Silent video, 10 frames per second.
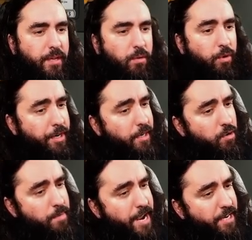Or the
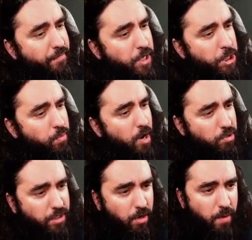Illuminator
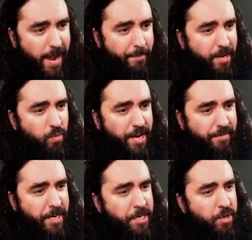Virtuoso? I mean,
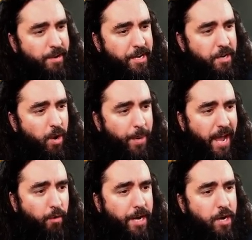whatever they're doing, you know,
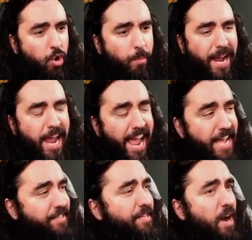now they know my hand.